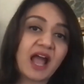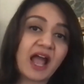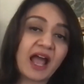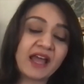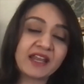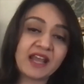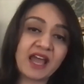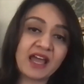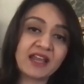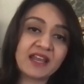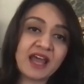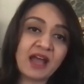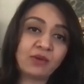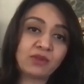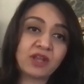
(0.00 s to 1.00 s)
And
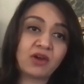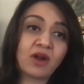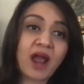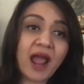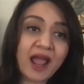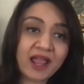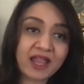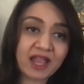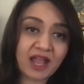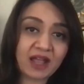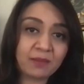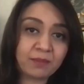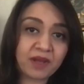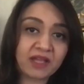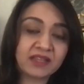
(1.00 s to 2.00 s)
now they are hung
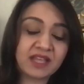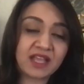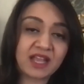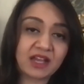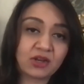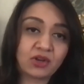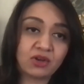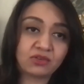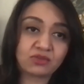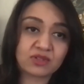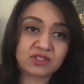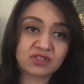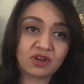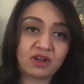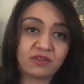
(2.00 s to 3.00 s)
up, and they cannot
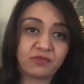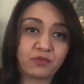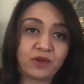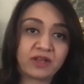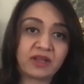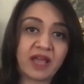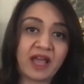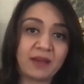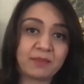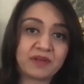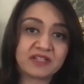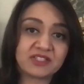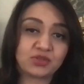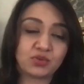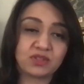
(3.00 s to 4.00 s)
resolve what
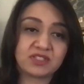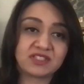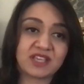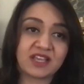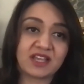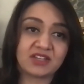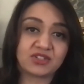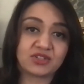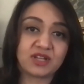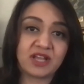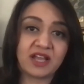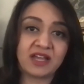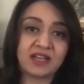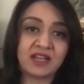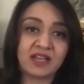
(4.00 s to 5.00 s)
happens to the secondary
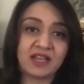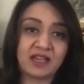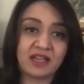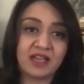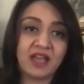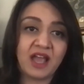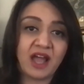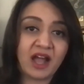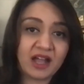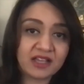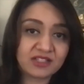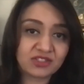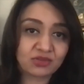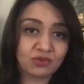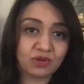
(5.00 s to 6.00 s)
and
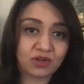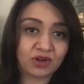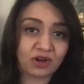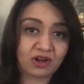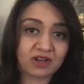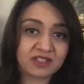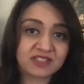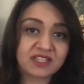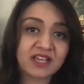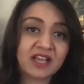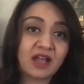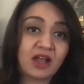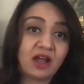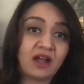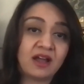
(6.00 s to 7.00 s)
high school girls.
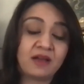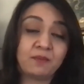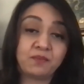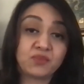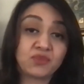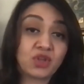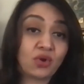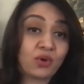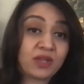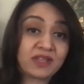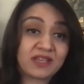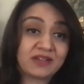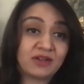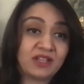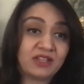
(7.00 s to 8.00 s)
Though
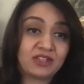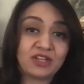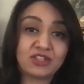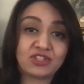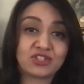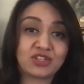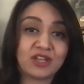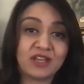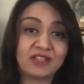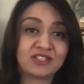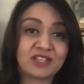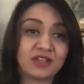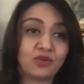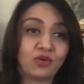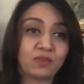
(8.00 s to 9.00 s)
it's
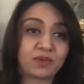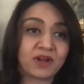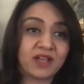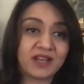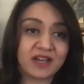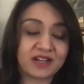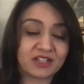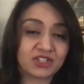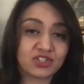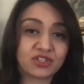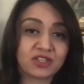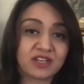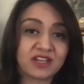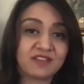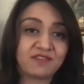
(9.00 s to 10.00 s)
a no-brainer, it
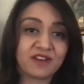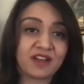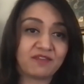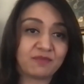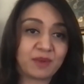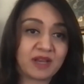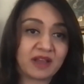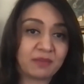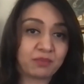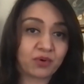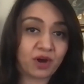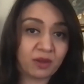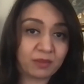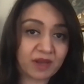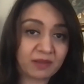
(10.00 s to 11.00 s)
shouldn't even have been a
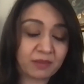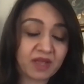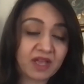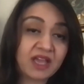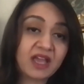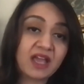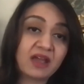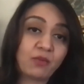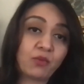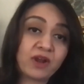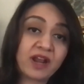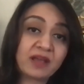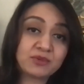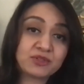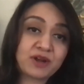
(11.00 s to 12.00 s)
problem. What
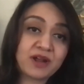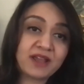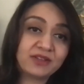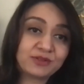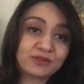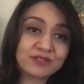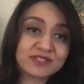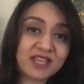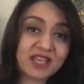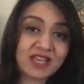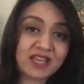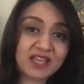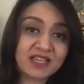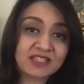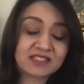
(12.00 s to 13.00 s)
I'm trying to say
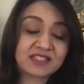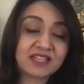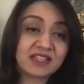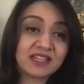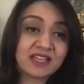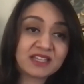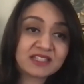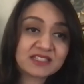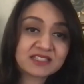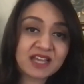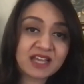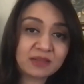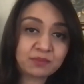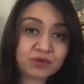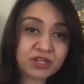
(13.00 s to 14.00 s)
is that it is
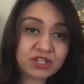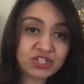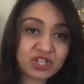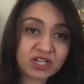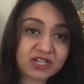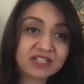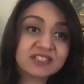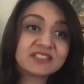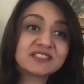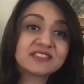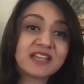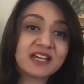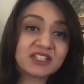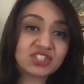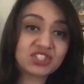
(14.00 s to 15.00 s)
that pressure. It is
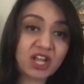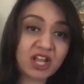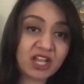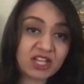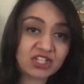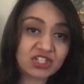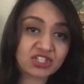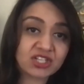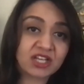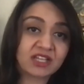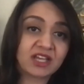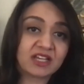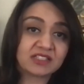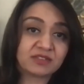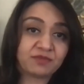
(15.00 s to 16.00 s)
that change that
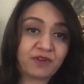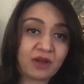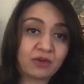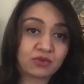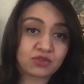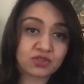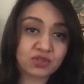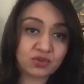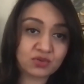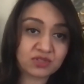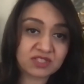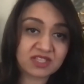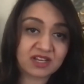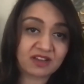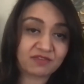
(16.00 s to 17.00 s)
has found
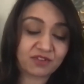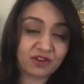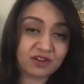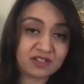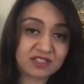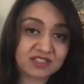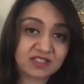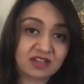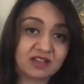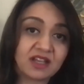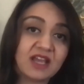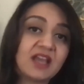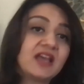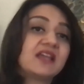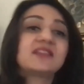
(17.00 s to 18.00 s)
roots in Afghanistan
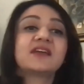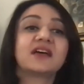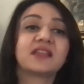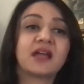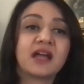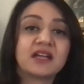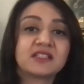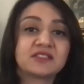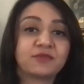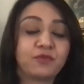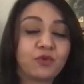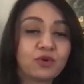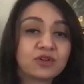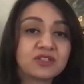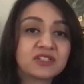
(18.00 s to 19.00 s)
that has
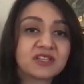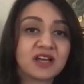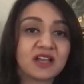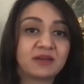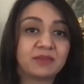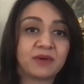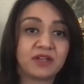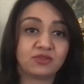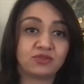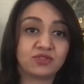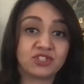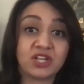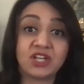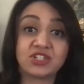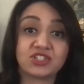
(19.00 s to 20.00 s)
forced Taliban to
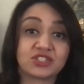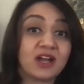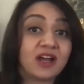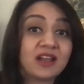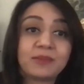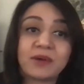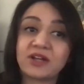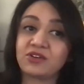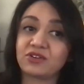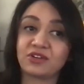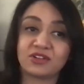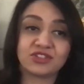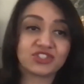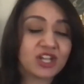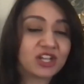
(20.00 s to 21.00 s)
change. Taliban or
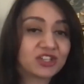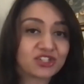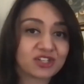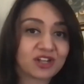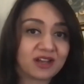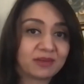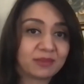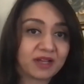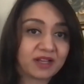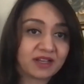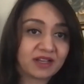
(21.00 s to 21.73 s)
not, change Taliban.